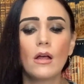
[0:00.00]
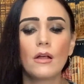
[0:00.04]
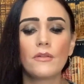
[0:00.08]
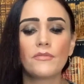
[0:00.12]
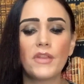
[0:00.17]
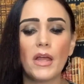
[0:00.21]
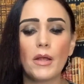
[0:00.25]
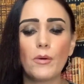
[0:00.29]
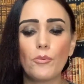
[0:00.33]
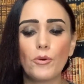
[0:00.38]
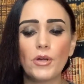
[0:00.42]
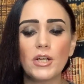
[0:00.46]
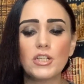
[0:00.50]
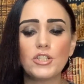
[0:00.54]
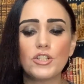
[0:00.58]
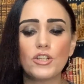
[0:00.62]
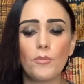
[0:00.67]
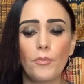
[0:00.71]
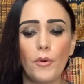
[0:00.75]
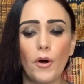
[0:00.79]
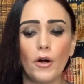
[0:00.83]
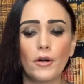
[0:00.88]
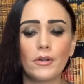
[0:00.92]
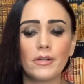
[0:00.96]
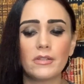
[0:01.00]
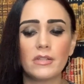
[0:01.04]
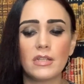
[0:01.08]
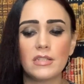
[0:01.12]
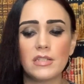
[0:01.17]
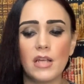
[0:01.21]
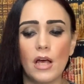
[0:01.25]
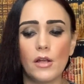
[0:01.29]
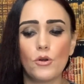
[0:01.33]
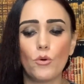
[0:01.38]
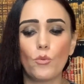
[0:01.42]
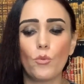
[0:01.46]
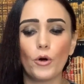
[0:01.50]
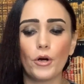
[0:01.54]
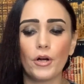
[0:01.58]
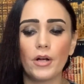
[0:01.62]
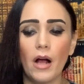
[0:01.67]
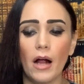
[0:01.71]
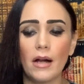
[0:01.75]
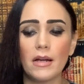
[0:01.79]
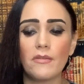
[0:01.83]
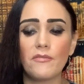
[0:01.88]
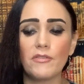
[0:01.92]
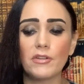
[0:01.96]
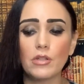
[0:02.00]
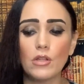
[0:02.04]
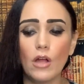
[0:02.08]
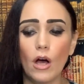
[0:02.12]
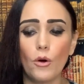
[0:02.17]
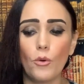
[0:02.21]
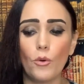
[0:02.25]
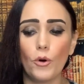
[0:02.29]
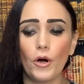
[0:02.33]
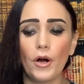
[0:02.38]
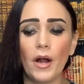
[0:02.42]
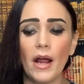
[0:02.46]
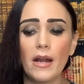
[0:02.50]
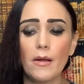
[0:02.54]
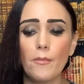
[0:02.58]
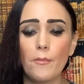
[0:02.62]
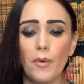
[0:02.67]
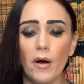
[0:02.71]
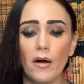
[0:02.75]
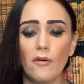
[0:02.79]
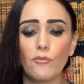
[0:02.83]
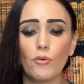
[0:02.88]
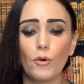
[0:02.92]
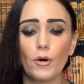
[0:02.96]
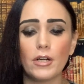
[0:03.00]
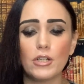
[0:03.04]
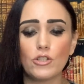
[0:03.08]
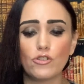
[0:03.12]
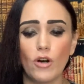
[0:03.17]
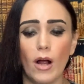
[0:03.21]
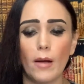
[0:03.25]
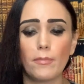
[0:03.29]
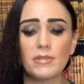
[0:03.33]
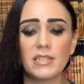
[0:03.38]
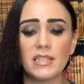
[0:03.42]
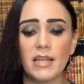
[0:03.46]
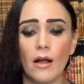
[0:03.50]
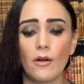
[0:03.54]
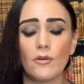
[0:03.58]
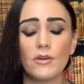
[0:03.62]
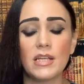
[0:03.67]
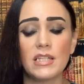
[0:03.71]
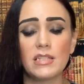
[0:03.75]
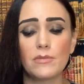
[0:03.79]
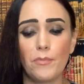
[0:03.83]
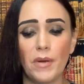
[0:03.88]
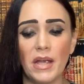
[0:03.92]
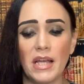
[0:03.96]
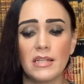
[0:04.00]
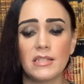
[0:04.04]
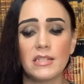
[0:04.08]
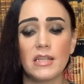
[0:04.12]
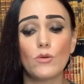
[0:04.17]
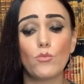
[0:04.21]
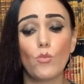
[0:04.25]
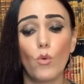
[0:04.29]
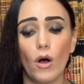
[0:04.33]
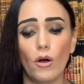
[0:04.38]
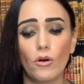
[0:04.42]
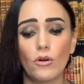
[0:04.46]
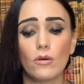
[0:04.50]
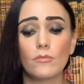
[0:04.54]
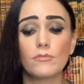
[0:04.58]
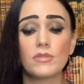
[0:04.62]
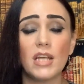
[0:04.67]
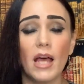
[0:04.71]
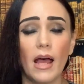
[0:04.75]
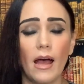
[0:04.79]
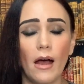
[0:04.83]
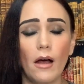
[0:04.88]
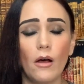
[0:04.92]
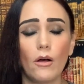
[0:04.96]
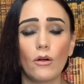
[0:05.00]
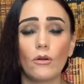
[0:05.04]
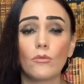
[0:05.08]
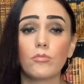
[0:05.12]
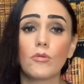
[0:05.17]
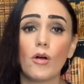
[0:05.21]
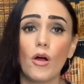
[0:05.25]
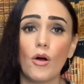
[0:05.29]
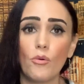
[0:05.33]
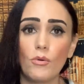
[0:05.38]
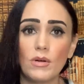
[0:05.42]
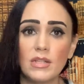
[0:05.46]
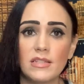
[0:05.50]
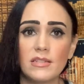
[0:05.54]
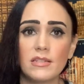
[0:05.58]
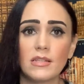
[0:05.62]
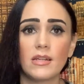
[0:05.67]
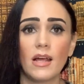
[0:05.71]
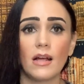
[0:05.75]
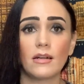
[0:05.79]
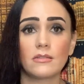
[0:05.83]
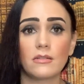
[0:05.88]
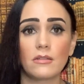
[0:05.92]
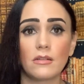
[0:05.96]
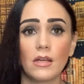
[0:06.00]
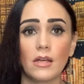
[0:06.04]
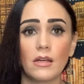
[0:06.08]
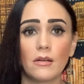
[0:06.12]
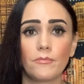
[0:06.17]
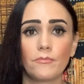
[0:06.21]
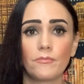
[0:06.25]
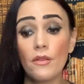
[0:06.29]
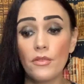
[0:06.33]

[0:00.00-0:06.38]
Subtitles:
They reached a part in the tunnel where it got even lower, and above where it drops down is painted 'Welcome to Hell,' coincidentally.